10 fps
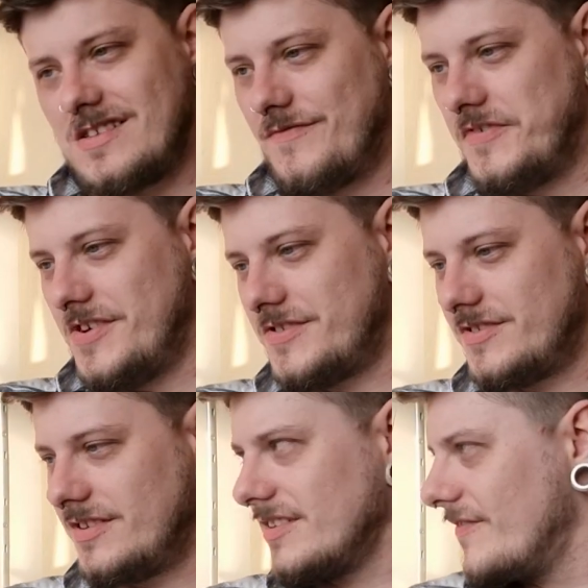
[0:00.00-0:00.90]

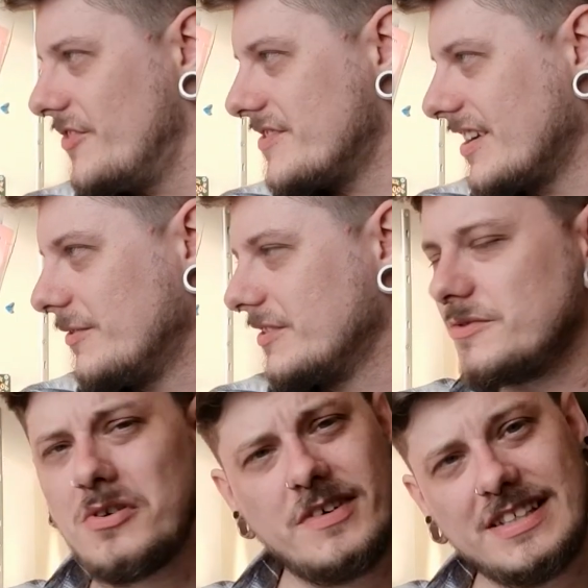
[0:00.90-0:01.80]
the first thing I wanted to go
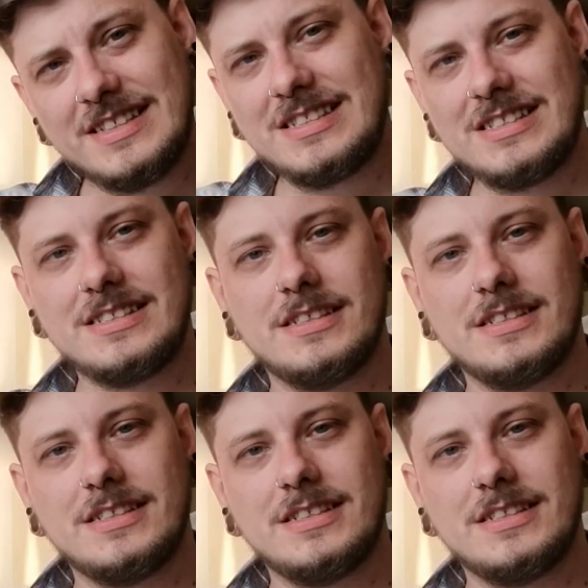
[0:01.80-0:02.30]
over, a little